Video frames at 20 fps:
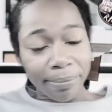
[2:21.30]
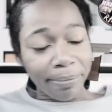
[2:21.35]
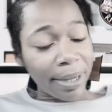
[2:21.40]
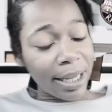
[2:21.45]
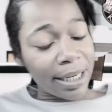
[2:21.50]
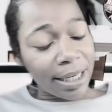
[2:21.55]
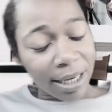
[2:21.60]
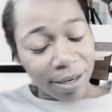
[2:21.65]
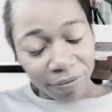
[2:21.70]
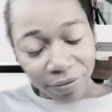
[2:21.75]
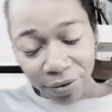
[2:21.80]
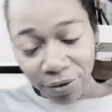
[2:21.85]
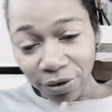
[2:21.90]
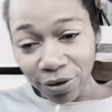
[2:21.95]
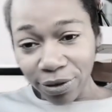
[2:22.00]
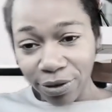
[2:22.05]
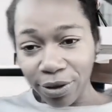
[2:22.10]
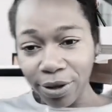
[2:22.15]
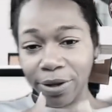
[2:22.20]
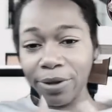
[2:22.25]
nephew
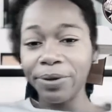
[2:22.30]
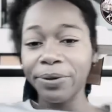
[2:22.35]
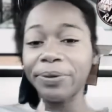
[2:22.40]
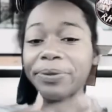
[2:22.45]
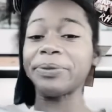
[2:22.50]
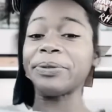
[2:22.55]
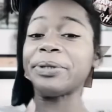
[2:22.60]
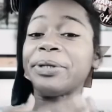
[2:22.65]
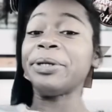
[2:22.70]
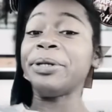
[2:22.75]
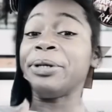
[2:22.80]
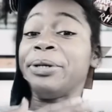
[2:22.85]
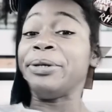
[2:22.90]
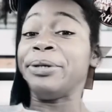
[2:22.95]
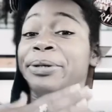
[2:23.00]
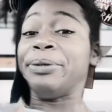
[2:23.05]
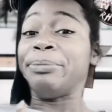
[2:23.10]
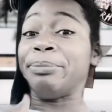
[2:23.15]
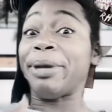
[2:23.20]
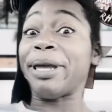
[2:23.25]
just
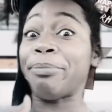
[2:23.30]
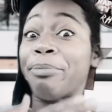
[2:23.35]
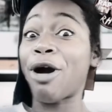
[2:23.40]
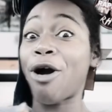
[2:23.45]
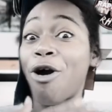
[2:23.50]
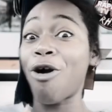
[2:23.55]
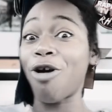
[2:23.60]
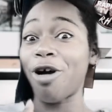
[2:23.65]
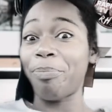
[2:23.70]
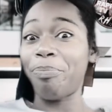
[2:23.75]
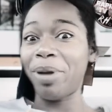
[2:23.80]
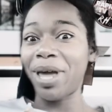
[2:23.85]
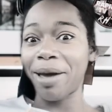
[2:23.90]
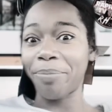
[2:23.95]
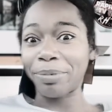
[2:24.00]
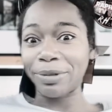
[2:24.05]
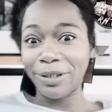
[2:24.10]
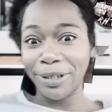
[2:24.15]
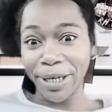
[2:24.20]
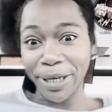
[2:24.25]
made my heart
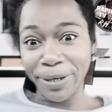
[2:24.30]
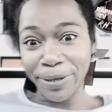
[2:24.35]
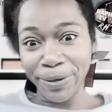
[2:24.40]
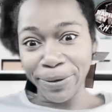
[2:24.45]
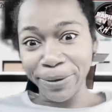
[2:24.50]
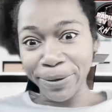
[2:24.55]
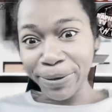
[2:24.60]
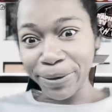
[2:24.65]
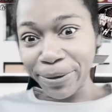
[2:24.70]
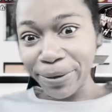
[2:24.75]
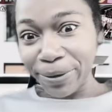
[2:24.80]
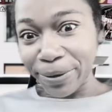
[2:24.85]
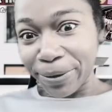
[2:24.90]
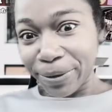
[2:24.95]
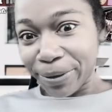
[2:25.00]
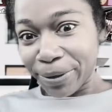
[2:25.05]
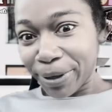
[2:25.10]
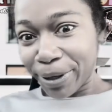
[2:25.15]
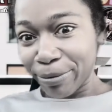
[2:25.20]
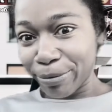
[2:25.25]
palpitate.
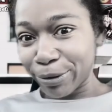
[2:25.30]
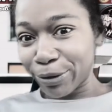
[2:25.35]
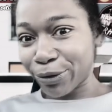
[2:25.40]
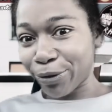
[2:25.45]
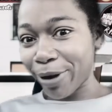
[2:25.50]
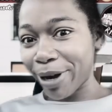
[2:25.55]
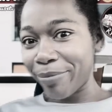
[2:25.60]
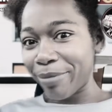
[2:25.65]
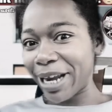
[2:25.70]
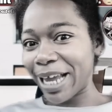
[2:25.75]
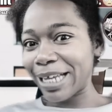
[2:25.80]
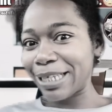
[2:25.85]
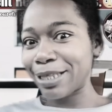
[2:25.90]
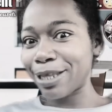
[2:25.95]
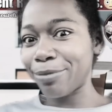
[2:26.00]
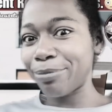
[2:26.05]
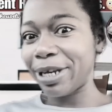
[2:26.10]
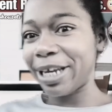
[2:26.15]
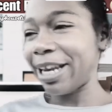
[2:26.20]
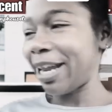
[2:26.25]
He was screaming like
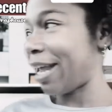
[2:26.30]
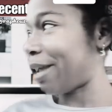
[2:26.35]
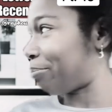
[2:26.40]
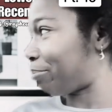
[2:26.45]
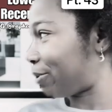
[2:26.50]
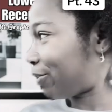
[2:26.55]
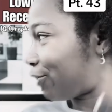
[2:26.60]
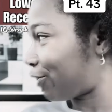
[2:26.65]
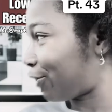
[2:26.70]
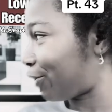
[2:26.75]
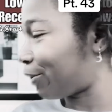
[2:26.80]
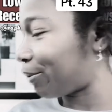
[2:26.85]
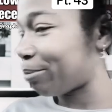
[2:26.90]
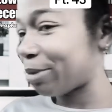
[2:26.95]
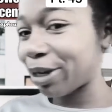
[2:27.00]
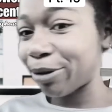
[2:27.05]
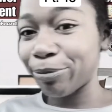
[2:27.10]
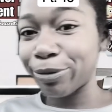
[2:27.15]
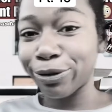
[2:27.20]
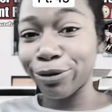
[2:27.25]
something didn't happen to him,
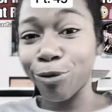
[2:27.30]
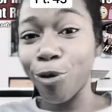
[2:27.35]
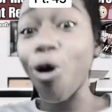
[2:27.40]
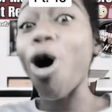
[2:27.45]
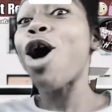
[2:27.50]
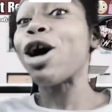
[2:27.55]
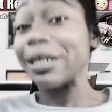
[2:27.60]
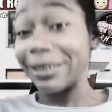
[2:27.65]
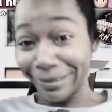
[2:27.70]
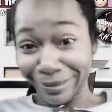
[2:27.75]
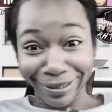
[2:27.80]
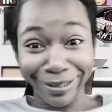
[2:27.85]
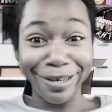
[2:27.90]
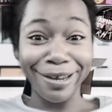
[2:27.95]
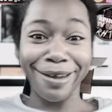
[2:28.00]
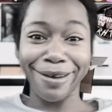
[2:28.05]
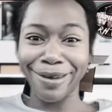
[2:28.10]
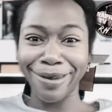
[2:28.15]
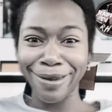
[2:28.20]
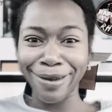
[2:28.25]
and it was a walking
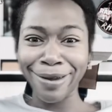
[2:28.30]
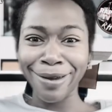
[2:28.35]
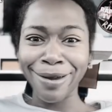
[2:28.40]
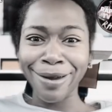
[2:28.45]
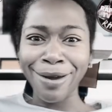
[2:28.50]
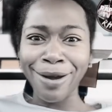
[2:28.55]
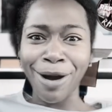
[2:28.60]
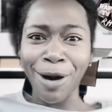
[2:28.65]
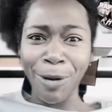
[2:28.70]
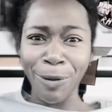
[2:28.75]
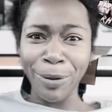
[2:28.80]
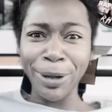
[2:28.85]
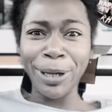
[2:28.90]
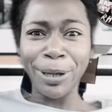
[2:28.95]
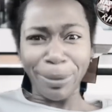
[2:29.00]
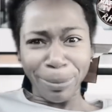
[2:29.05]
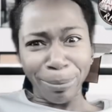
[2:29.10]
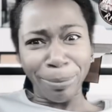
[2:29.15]
stick on him.